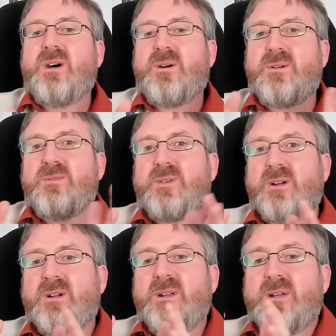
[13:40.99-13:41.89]

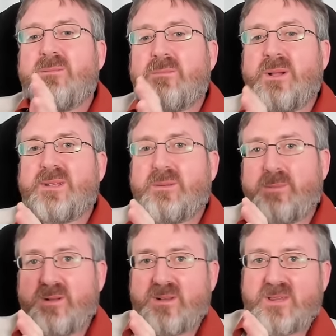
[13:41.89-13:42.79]
over
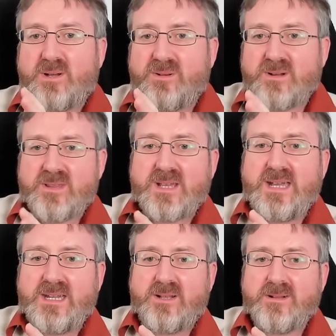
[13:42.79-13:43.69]
multiple solar
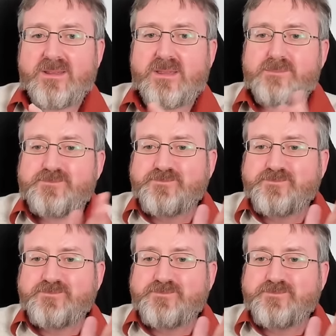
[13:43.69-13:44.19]
cycles?